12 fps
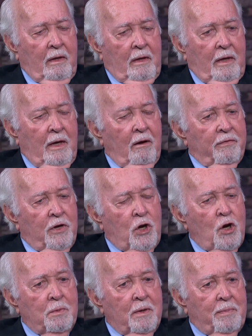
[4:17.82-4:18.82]
You know, the
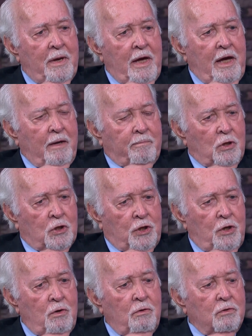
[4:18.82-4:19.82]
human being
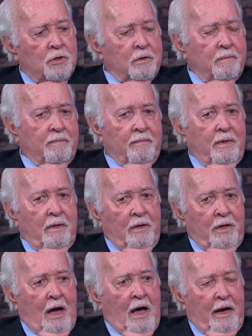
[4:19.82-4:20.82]
pursues
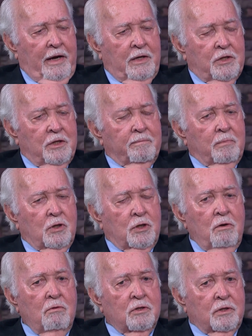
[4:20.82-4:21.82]
knowledge,
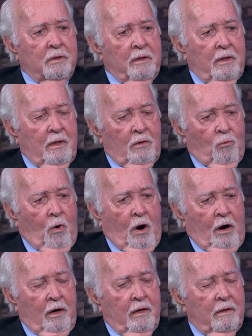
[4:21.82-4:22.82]
pursues
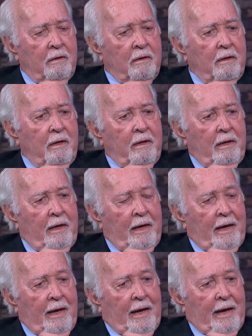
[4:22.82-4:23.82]
work,
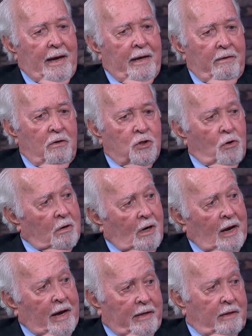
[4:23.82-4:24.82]
and they're sort of
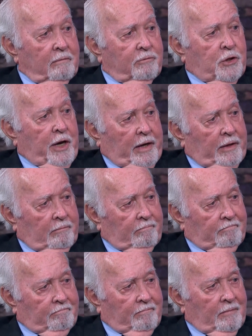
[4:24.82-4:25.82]
like a chicken.
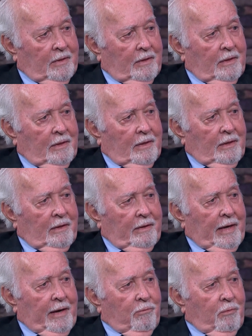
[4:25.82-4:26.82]

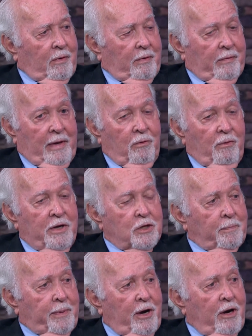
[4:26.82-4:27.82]
They reach
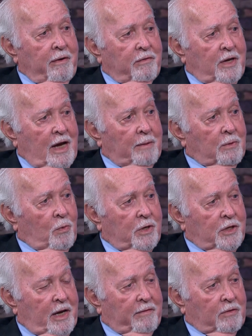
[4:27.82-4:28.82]
a period of time in
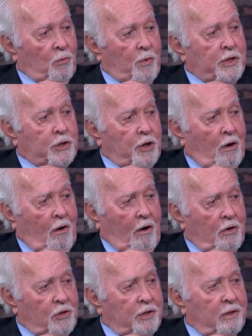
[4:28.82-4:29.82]
which you have to
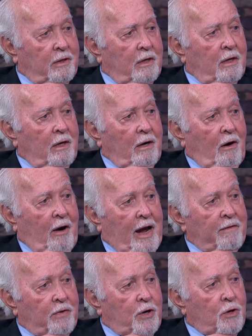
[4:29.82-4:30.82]
recharge or
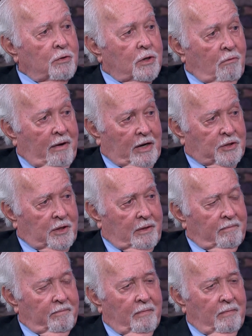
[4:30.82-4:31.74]
have a new direction.